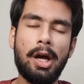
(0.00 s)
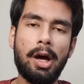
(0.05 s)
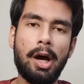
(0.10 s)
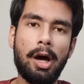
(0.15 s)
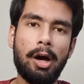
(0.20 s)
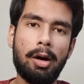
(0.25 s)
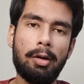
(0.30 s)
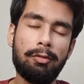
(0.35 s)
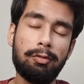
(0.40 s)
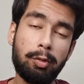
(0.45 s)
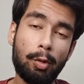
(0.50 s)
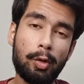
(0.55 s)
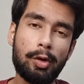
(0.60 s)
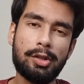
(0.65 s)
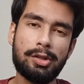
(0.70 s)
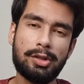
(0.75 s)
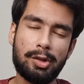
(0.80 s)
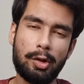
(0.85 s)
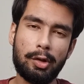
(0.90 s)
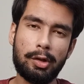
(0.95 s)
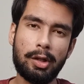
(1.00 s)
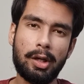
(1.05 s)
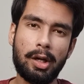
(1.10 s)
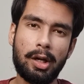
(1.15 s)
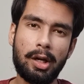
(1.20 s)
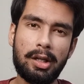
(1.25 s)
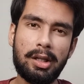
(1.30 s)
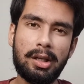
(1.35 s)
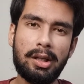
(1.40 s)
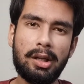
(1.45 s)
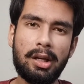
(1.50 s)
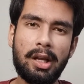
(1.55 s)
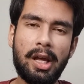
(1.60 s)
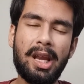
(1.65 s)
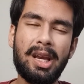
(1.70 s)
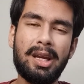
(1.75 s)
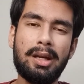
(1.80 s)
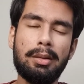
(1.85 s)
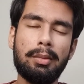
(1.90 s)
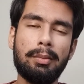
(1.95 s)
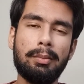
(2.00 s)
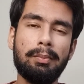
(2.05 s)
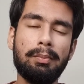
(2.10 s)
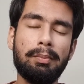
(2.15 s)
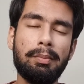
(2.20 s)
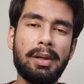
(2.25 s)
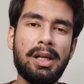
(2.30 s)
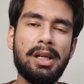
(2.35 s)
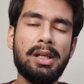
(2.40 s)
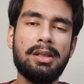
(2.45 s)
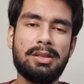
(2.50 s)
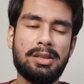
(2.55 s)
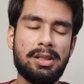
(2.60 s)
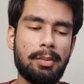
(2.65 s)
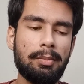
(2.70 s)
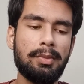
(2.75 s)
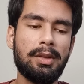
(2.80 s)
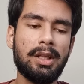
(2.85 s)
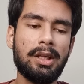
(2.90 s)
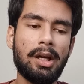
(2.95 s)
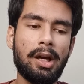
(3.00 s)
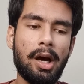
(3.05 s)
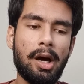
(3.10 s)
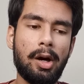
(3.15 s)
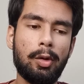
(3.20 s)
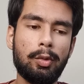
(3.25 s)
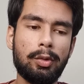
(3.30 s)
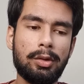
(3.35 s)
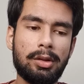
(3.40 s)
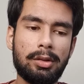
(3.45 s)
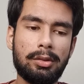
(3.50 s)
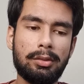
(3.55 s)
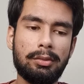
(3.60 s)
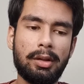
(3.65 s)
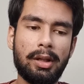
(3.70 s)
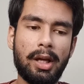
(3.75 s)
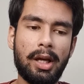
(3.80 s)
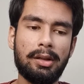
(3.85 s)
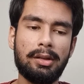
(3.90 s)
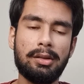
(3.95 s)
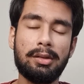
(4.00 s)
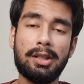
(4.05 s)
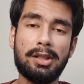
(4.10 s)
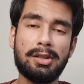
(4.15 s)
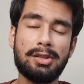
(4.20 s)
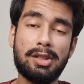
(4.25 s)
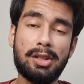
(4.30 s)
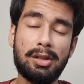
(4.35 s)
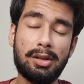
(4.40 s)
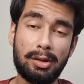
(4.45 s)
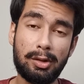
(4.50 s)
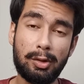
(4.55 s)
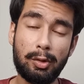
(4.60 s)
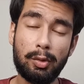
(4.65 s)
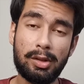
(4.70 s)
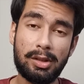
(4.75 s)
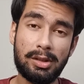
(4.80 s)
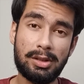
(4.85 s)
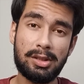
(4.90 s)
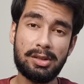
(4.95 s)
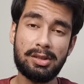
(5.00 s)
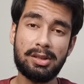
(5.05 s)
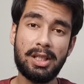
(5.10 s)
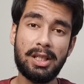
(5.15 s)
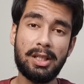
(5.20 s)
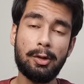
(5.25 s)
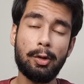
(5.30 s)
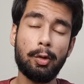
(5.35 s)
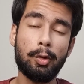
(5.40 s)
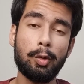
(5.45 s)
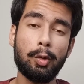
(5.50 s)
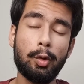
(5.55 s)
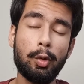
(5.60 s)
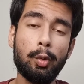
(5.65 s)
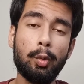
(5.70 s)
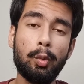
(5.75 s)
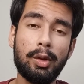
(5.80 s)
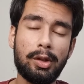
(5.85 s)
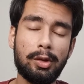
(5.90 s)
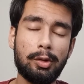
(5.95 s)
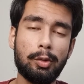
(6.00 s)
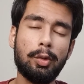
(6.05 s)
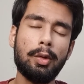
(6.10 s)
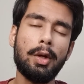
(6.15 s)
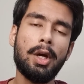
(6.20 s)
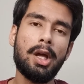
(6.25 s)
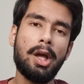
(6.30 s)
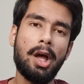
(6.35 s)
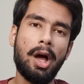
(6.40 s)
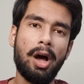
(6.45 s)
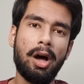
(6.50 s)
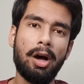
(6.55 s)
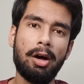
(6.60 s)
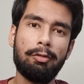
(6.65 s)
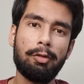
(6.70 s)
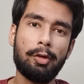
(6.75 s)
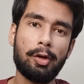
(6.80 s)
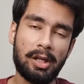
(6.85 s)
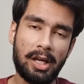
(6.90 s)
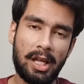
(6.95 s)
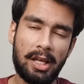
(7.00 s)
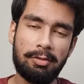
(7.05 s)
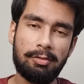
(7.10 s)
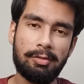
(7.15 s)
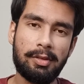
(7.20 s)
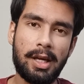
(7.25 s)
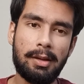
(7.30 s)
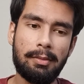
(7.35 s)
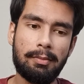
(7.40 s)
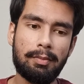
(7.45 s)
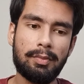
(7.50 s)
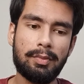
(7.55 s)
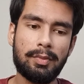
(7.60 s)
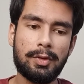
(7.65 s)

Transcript: uh, focus on your career and build something out that can su- you can sustain or grow into uh, for a lifetime.